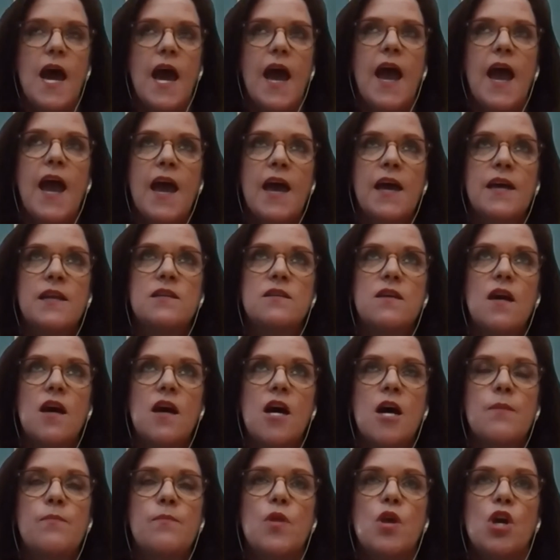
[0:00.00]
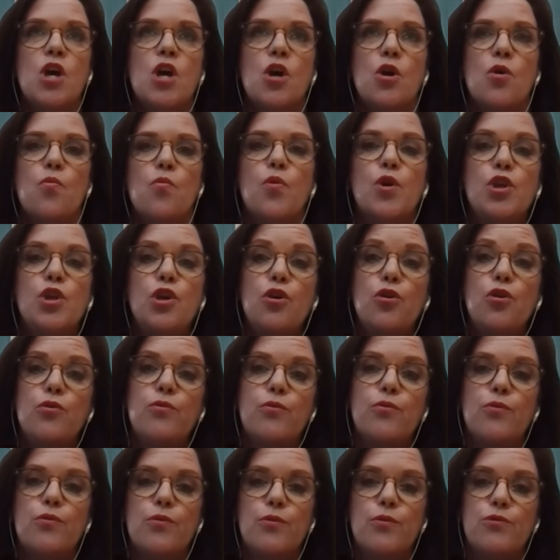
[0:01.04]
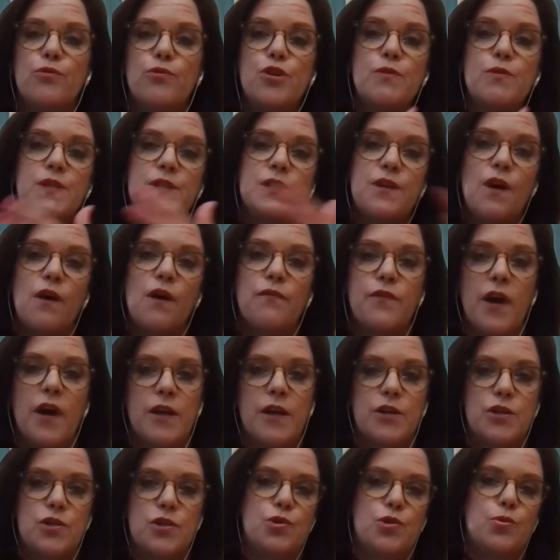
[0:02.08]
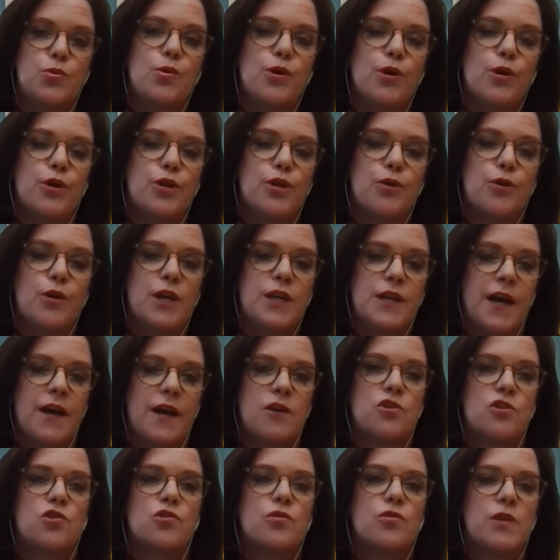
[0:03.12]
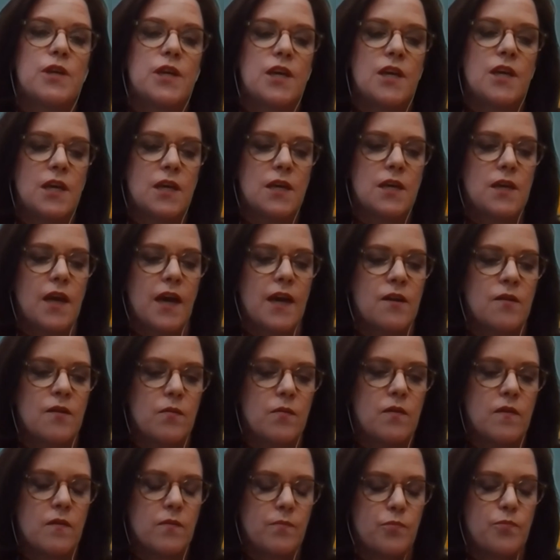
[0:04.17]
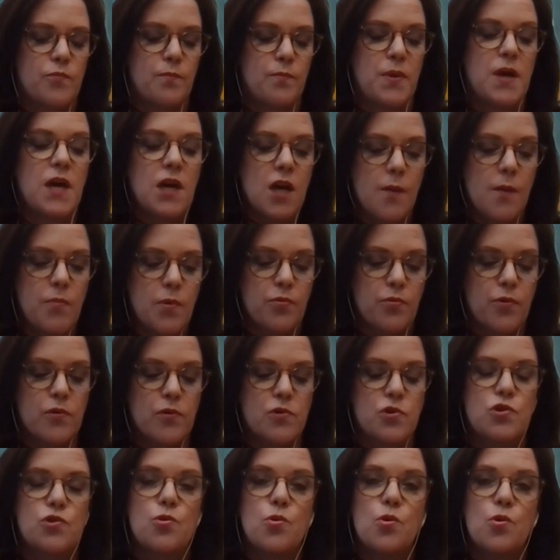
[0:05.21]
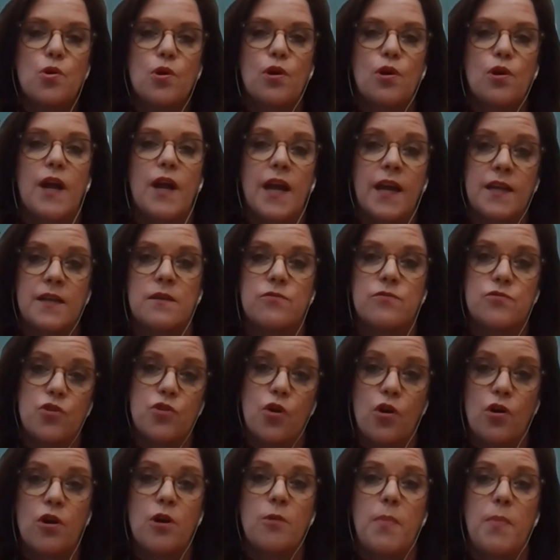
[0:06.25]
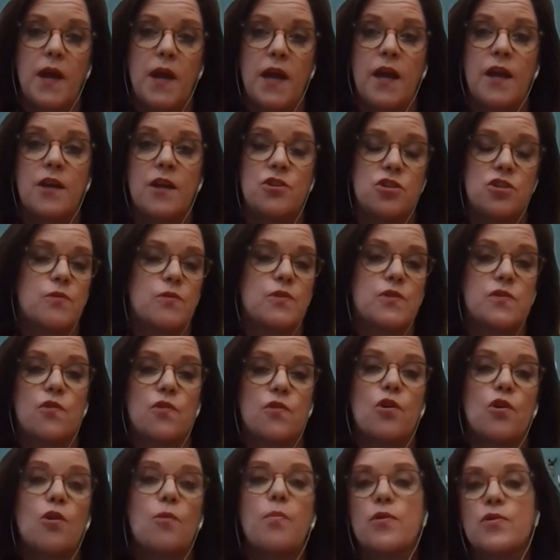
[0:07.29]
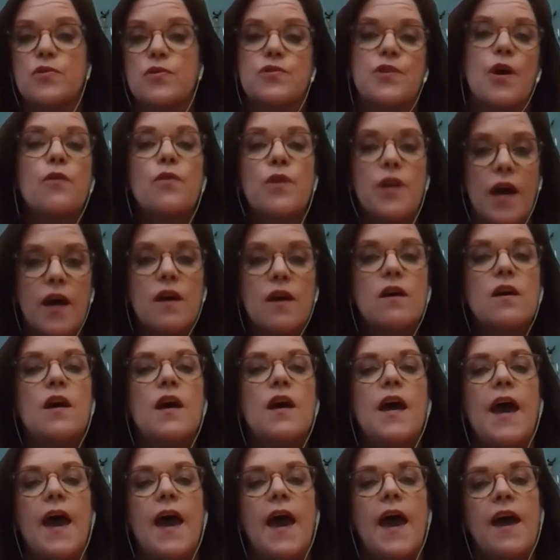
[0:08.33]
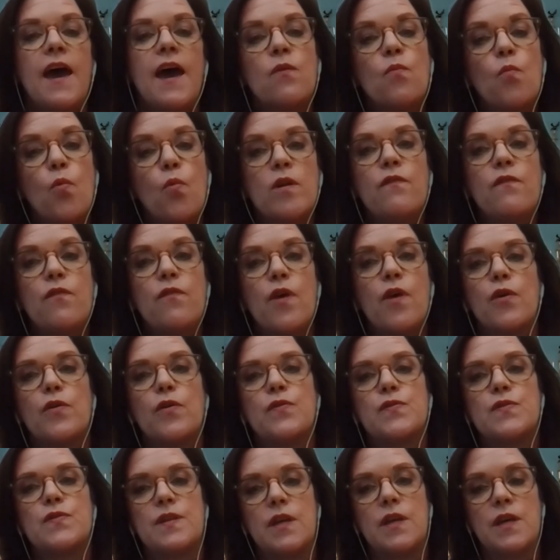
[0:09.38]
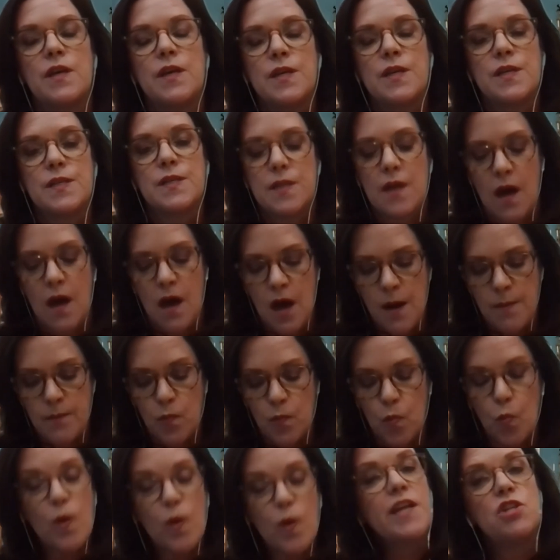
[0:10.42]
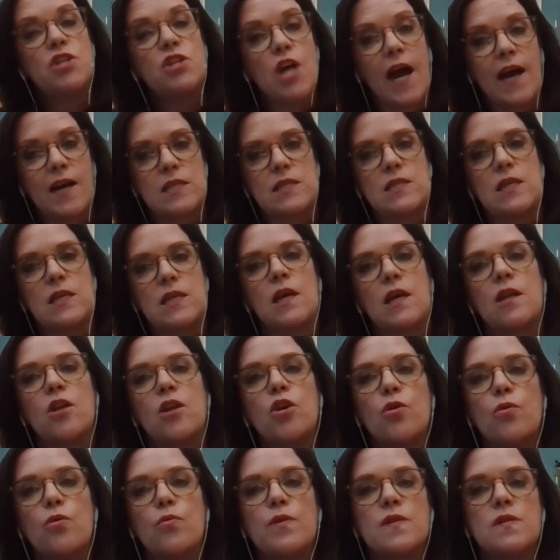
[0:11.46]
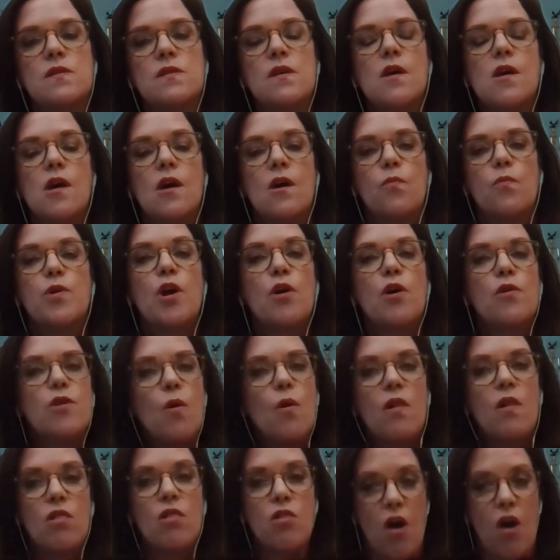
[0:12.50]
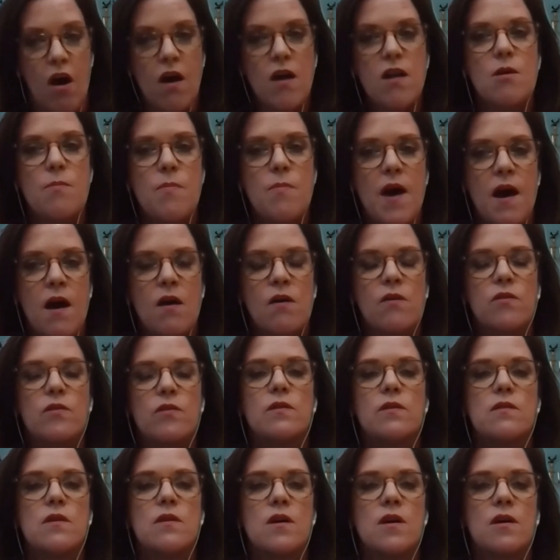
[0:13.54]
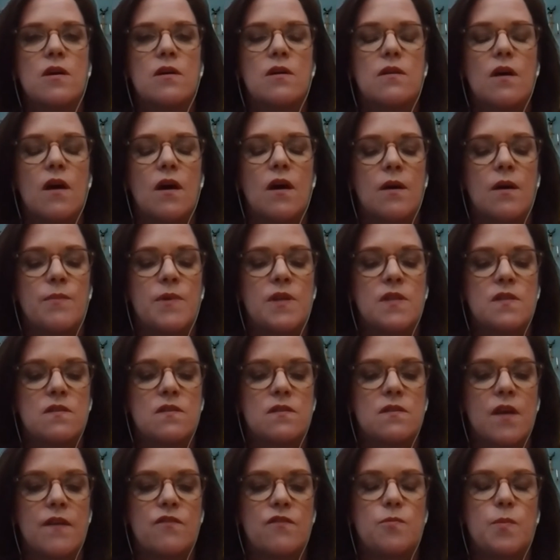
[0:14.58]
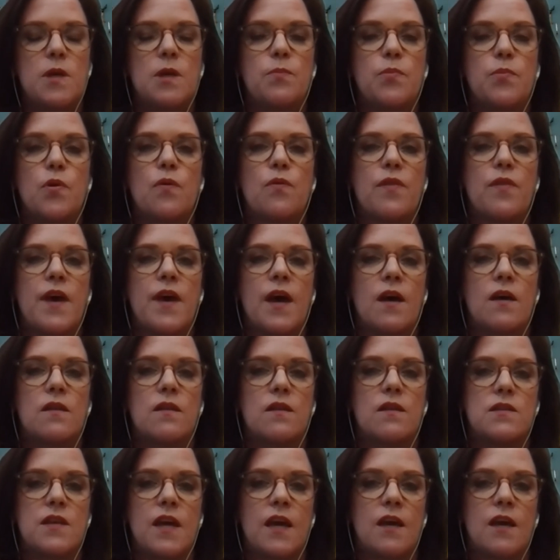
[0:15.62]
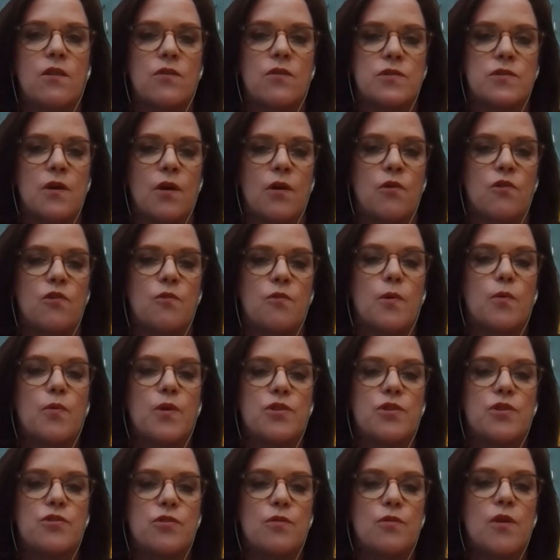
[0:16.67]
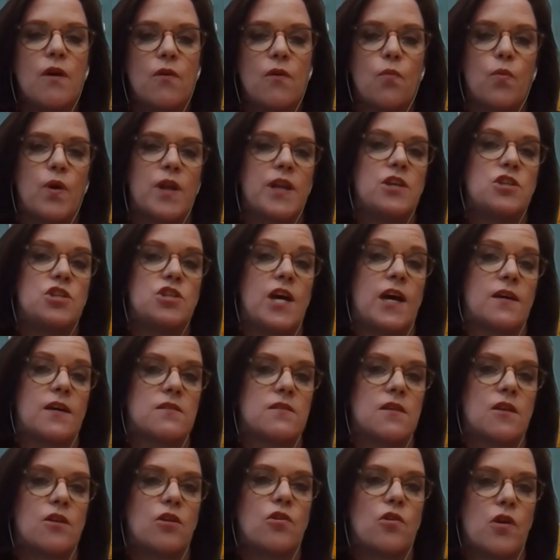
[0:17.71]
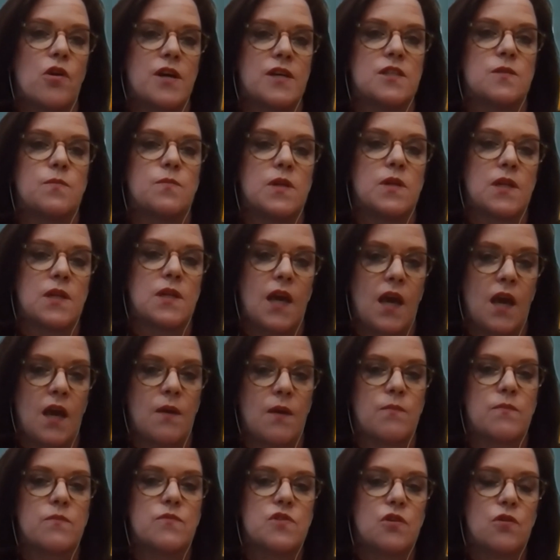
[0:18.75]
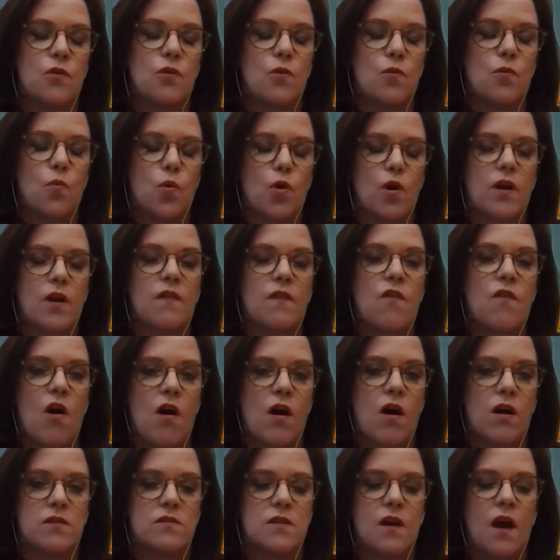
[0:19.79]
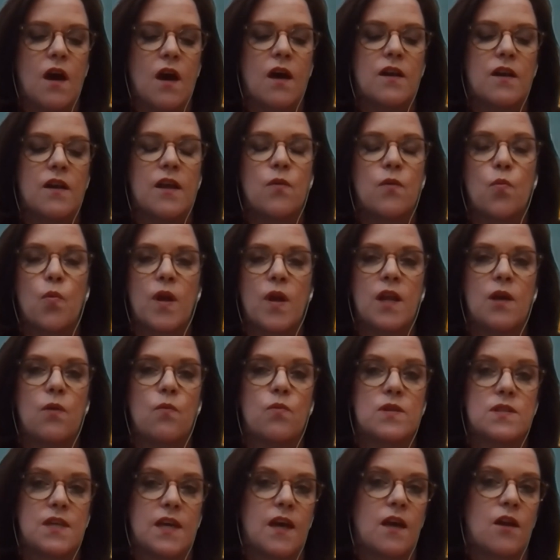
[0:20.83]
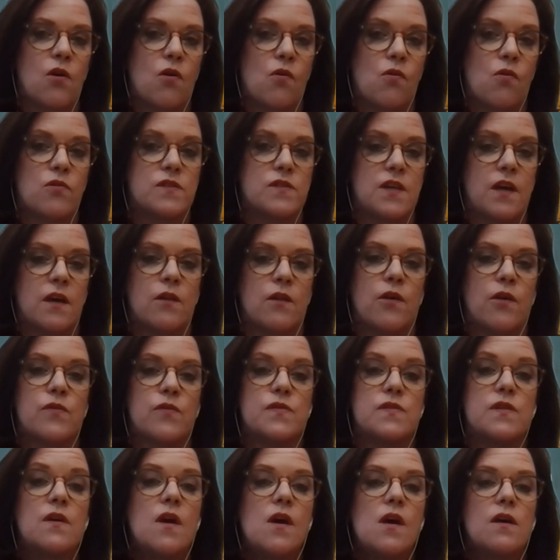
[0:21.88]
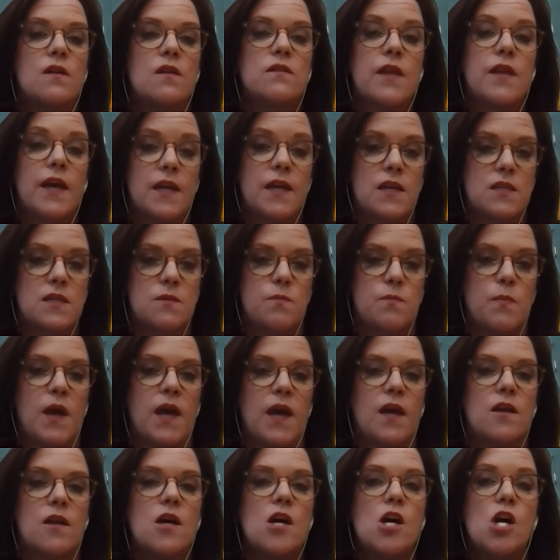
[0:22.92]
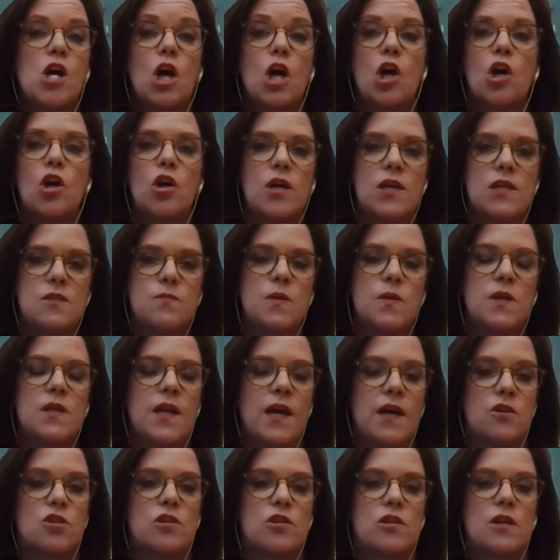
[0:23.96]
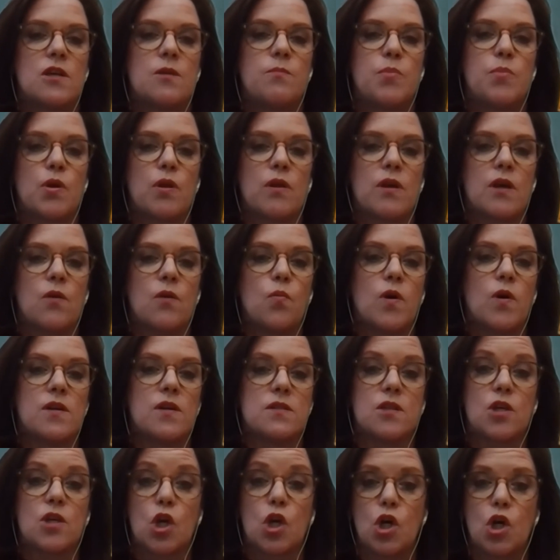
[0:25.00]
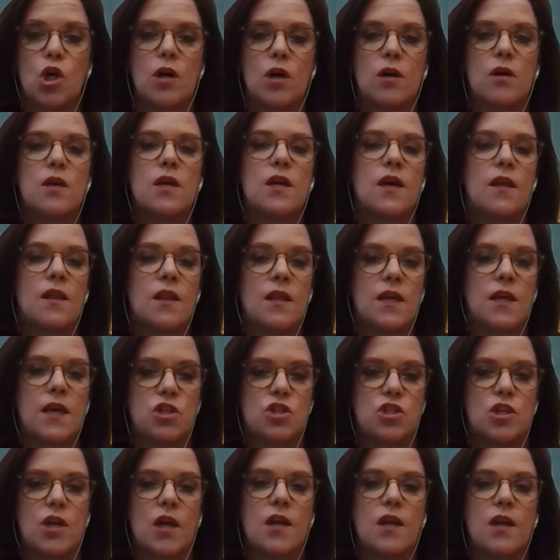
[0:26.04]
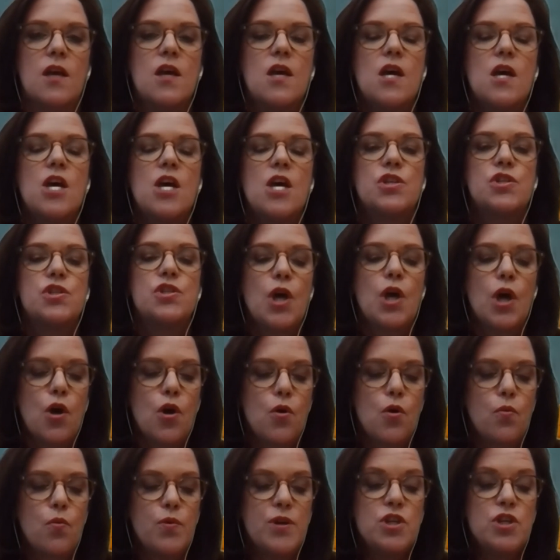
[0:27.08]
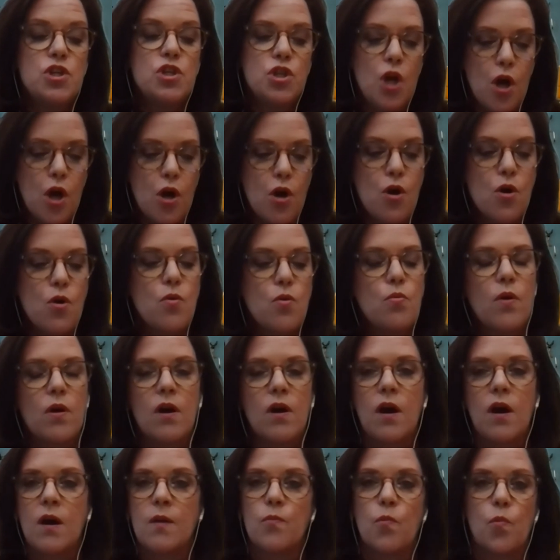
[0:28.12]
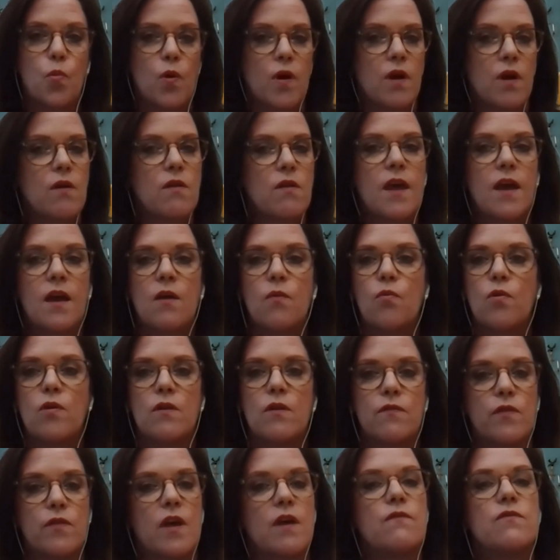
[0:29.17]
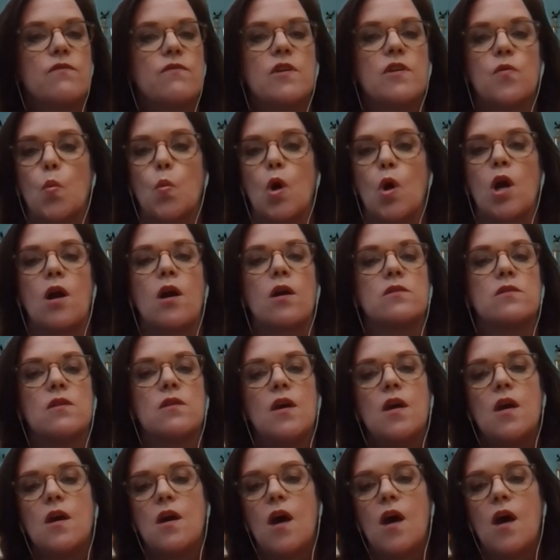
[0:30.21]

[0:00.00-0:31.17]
And when you do a self-guided tour, you can actually kind of pick up a brochure and turn a page to a certain persona. And one of those is Winnie Jackson, who is, we don't know a lot about the enslaved people that the Taylors owned, but we do know that Winnie Jackson and her husband came to work in the Octagon, and Winnie was Anne Ogle Taylor's lady's maid. Her husband, actually, Billy, was a cook in the kitchen. So we show where they would have lived and worked.